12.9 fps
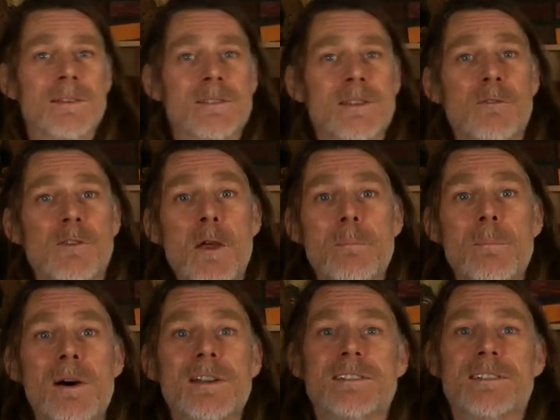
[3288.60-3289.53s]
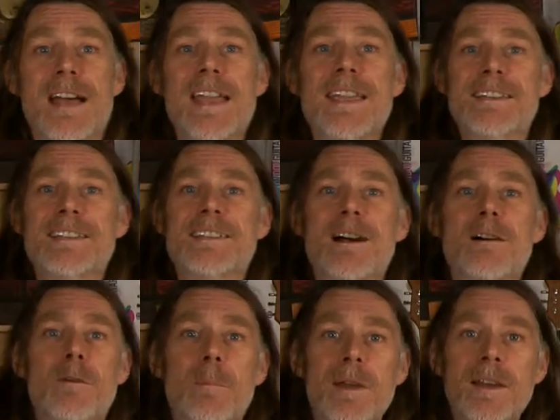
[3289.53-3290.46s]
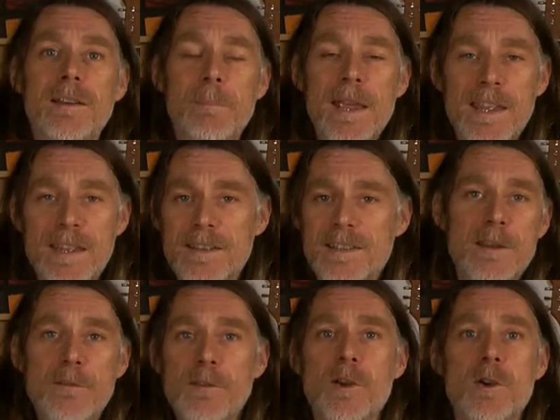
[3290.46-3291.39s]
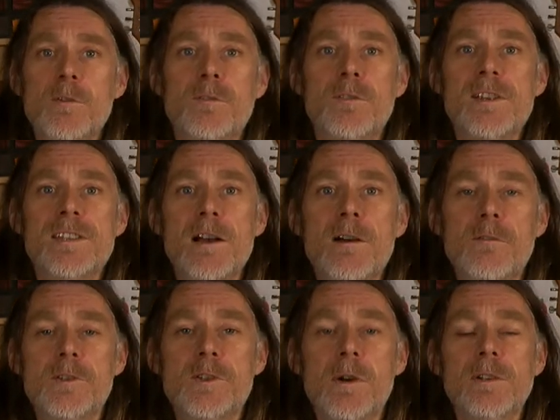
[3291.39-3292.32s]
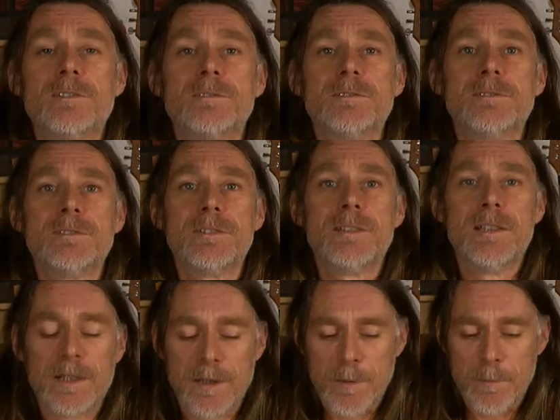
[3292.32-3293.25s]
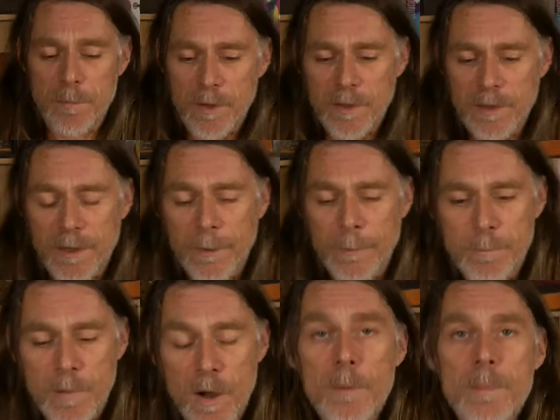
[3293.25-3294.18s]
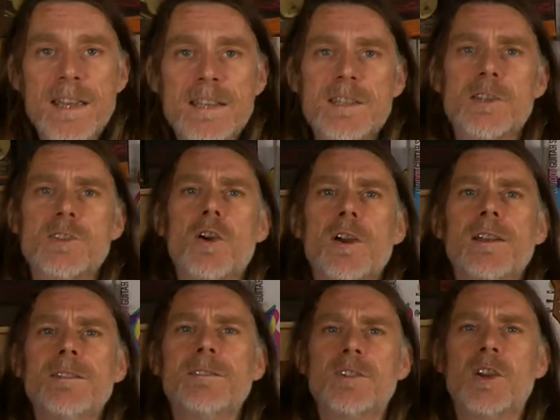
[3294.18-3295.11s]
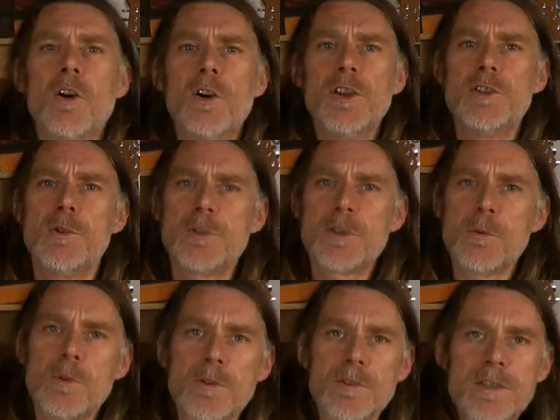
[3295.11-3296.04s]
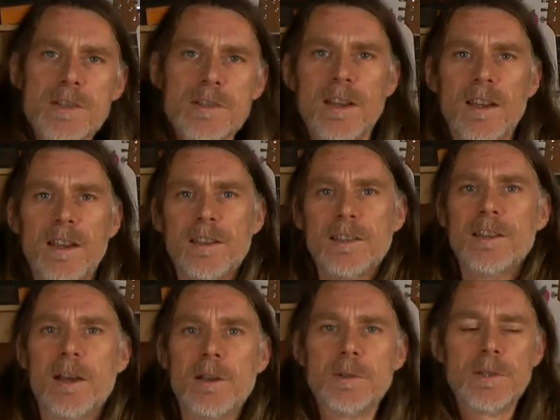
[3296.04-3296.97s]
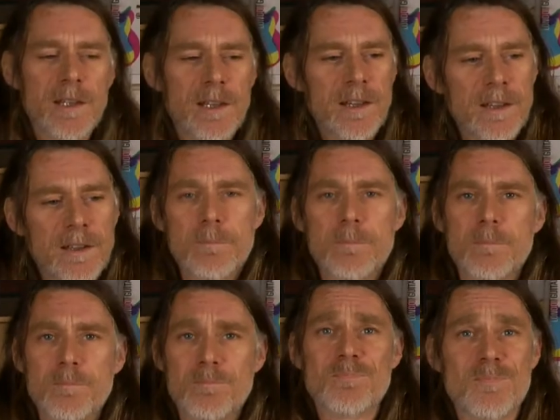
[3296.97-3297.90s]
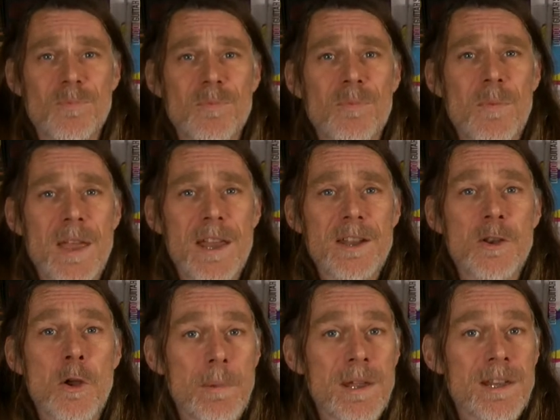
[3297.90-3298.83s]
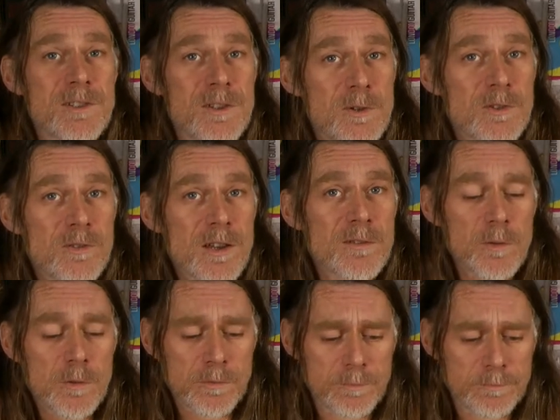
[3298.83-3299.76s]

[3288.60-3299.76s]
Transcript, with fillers: So if you don't mind hating yourself a bit, make it as difficult for yourself as you want. But I'm here to try and guide you towards, you know, it not being too stressful.